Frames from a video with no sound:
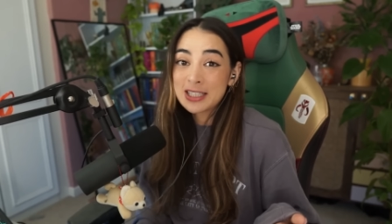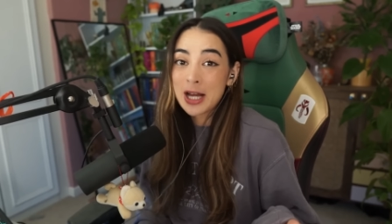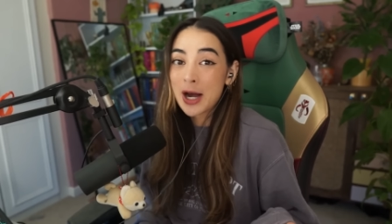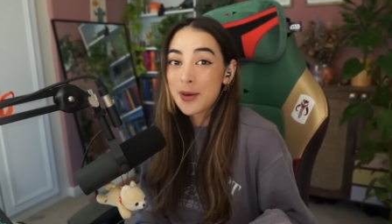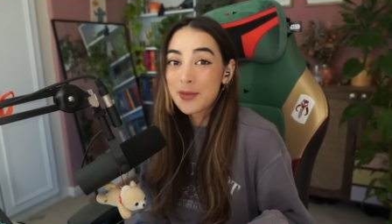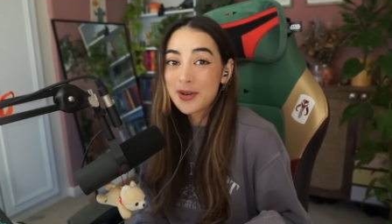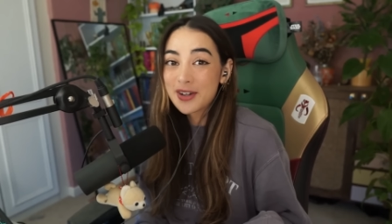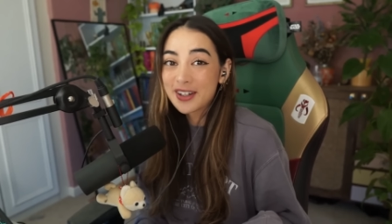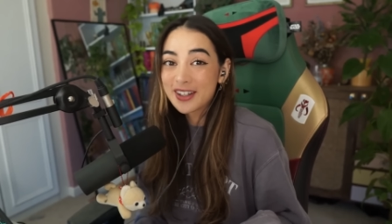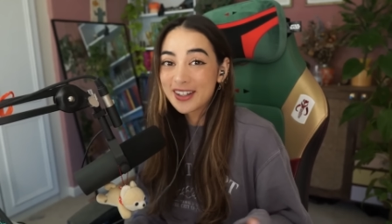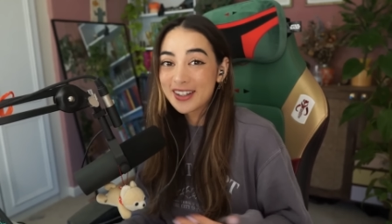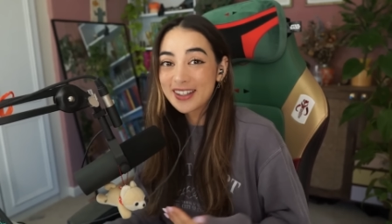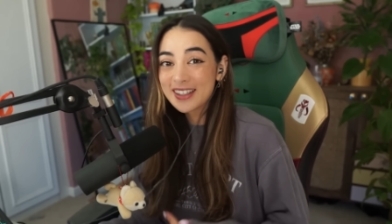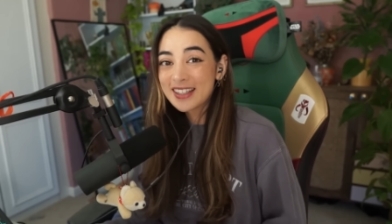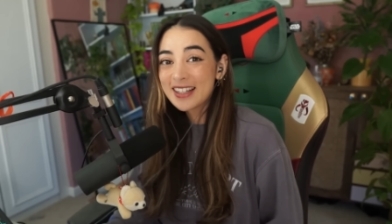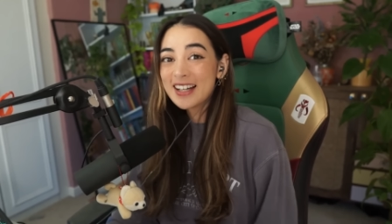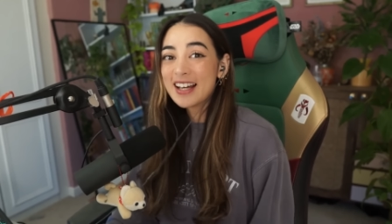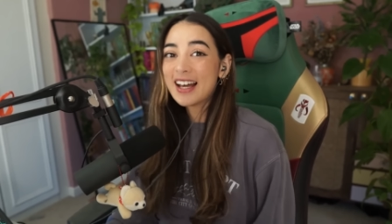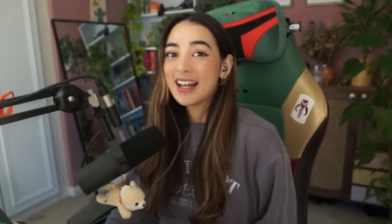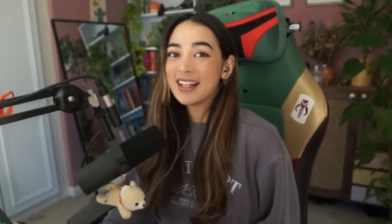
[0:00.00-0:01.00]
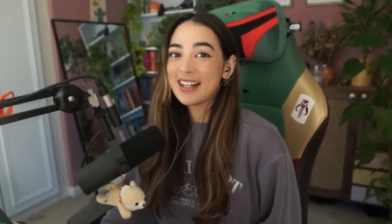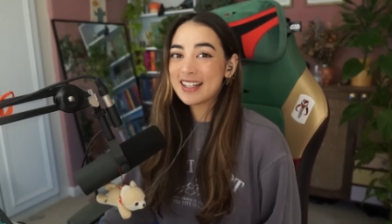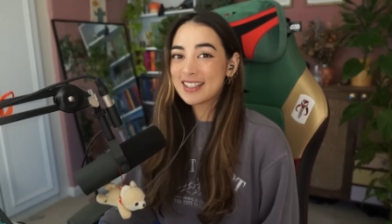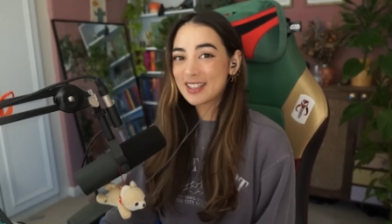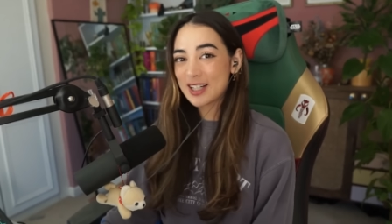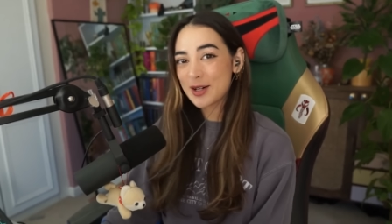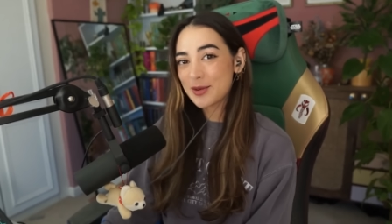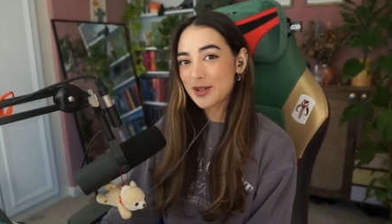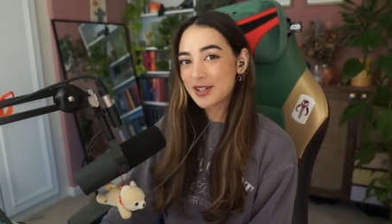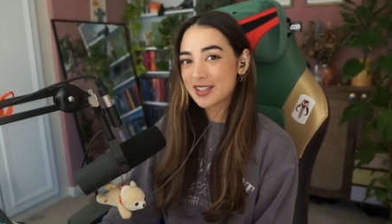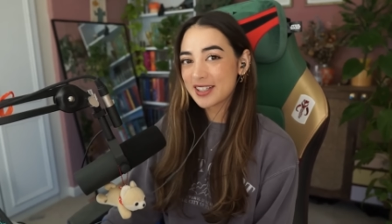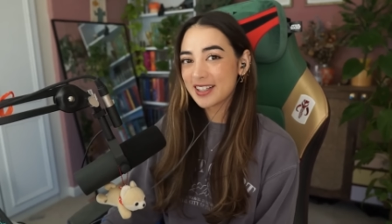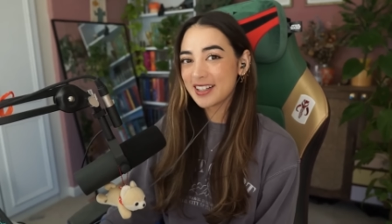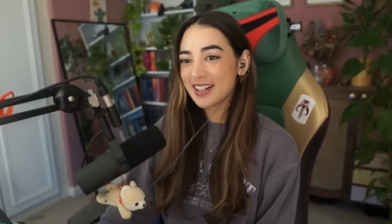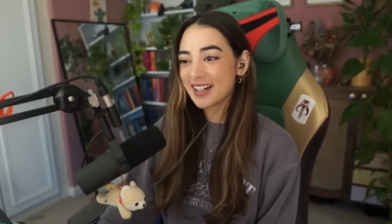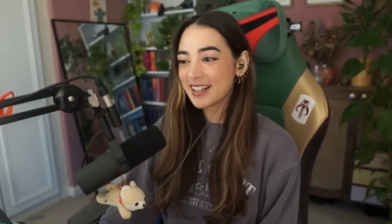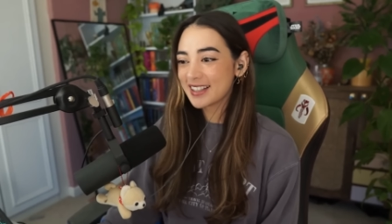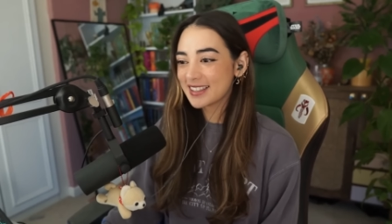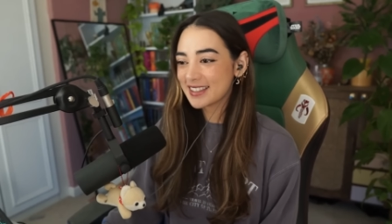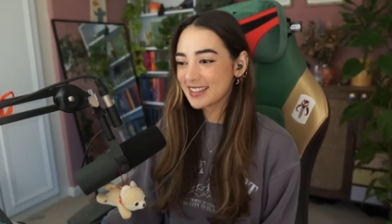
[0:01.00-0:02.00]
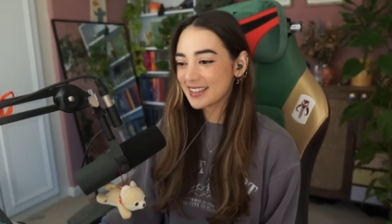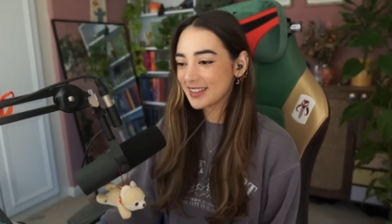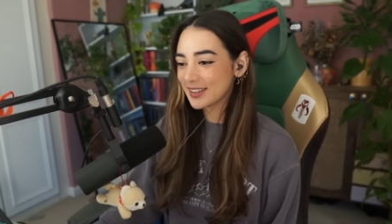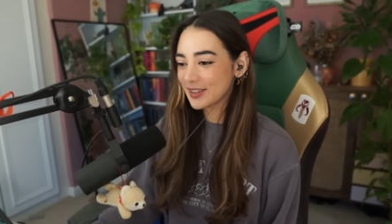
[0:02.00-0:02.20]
someone good. And let's start watching, guys.